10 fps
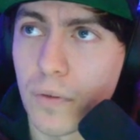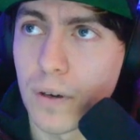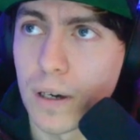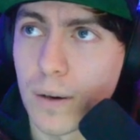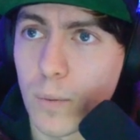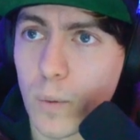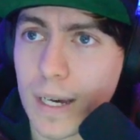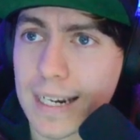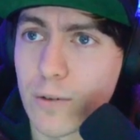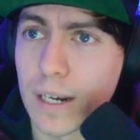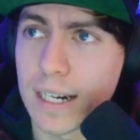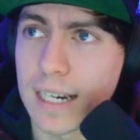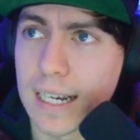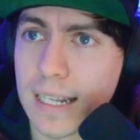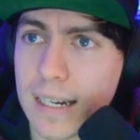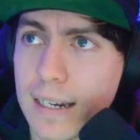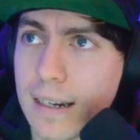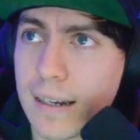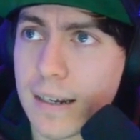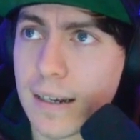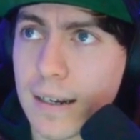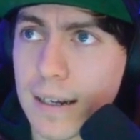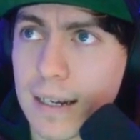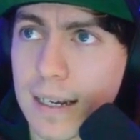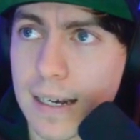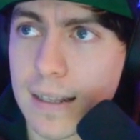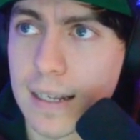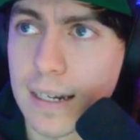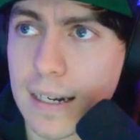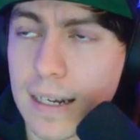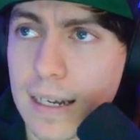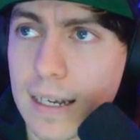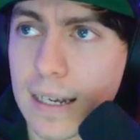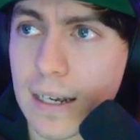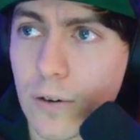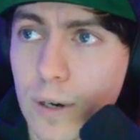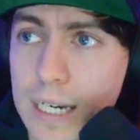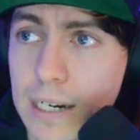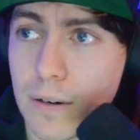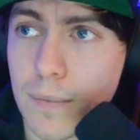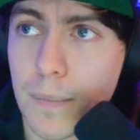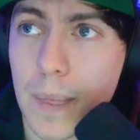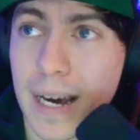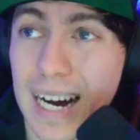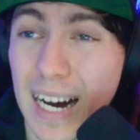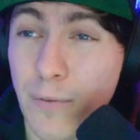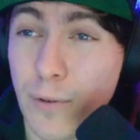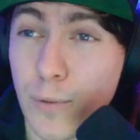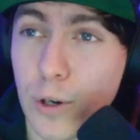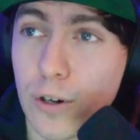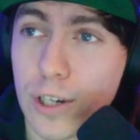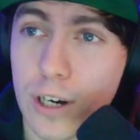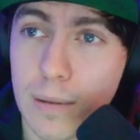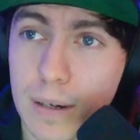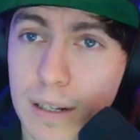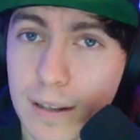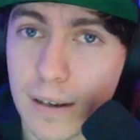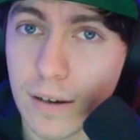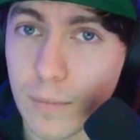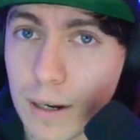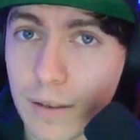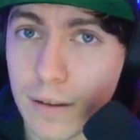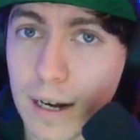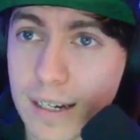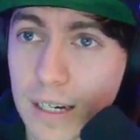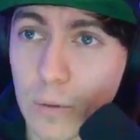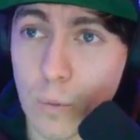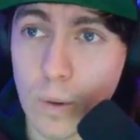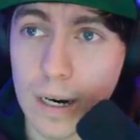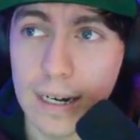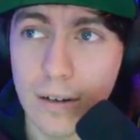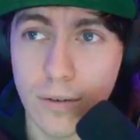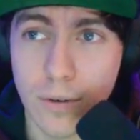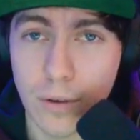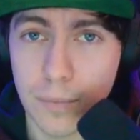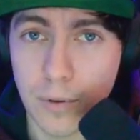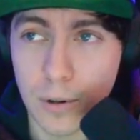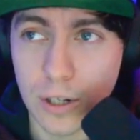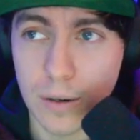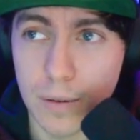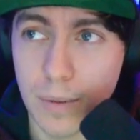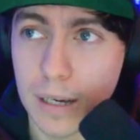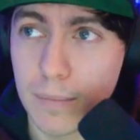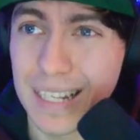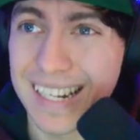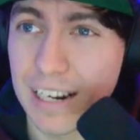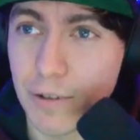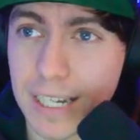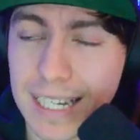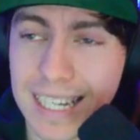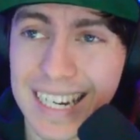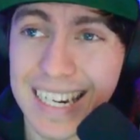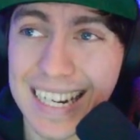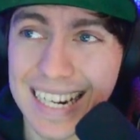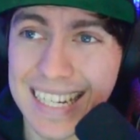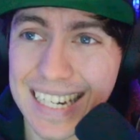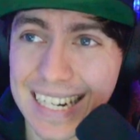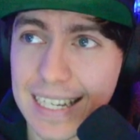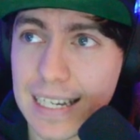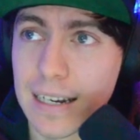We get a Dragon Tail in. And then right here, I'm throwing the Close Combat. You might ask, why are you throwing the Close Combat, Big Amal? Isn't that resisted? Yes, it is.